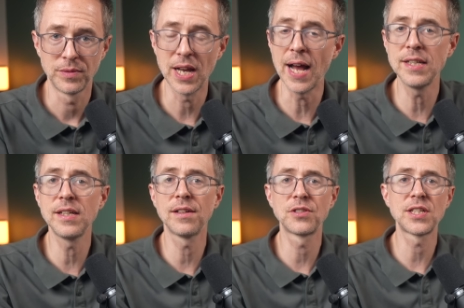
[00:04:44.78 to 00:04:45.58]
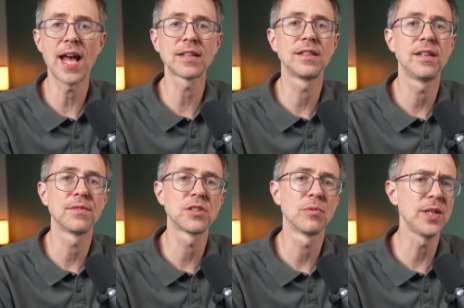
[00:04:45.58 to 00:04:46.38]
The idea of stacked
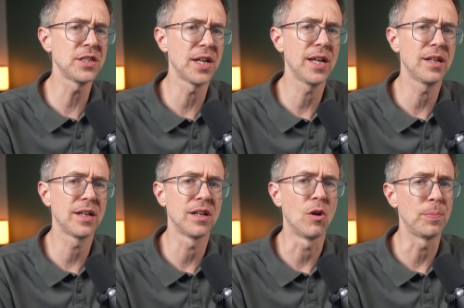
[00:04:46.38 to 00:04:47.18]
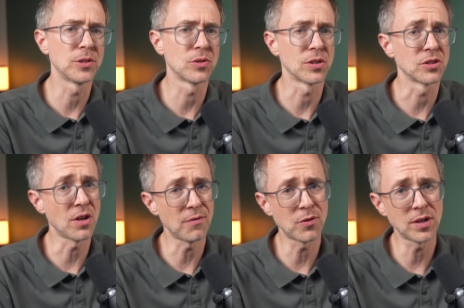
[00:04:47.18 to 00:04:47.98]
diffs originated in open source
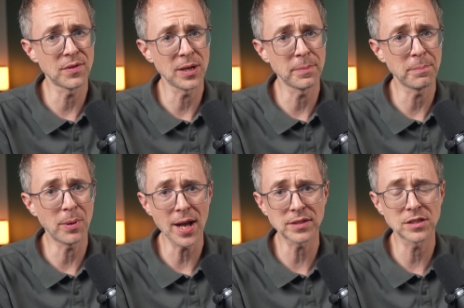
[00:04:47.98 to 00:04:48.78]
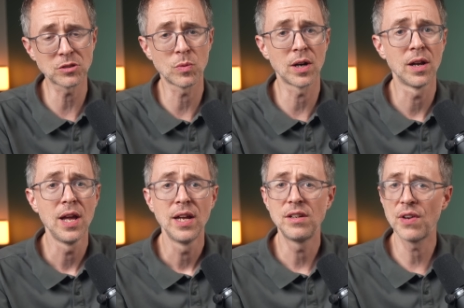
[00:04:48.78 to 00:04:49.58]
software development practice where
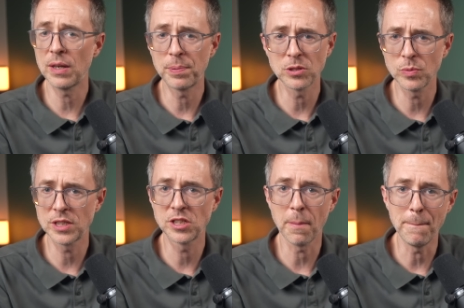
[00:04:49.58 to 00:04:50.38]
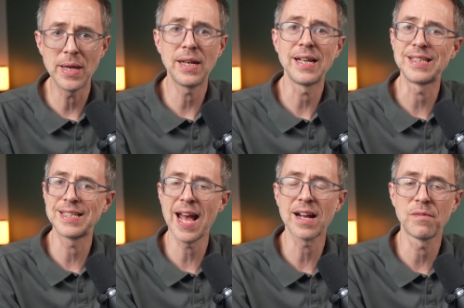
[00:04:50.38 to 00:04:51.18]
developers would submit a
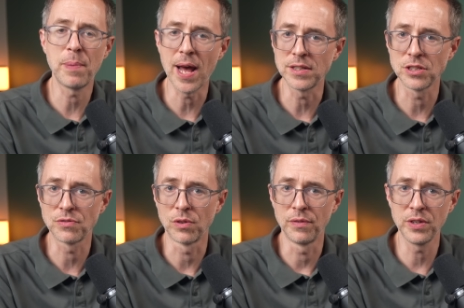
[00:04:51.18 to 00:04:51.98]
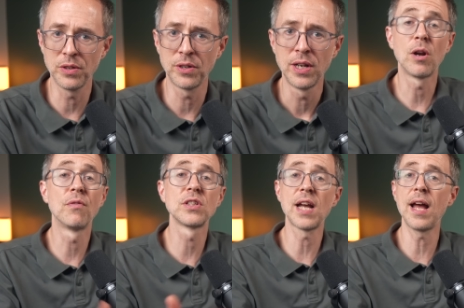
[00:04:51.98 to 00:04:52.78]
stack of patches for review, but
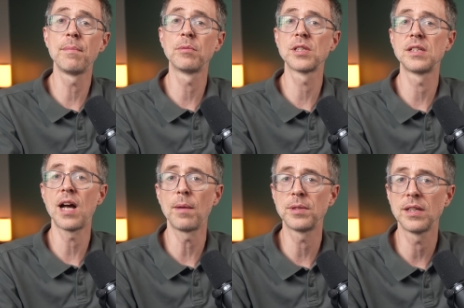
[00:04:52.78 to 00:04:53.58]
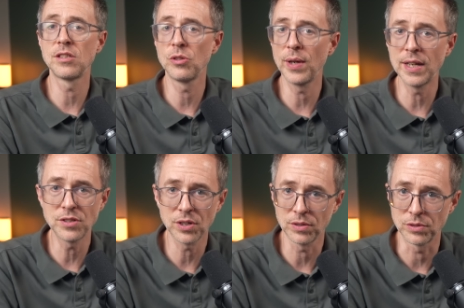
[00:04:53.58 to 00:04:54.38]
over time it was adopted into internal